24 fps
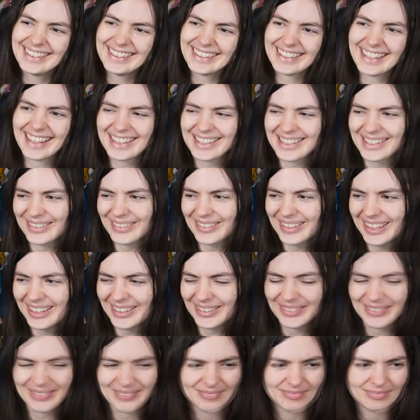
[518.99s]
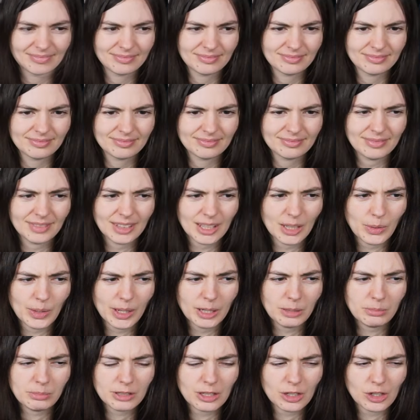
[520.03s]
That's so cute. They
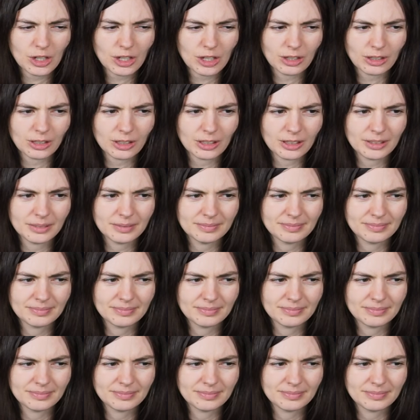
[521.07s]
help each other.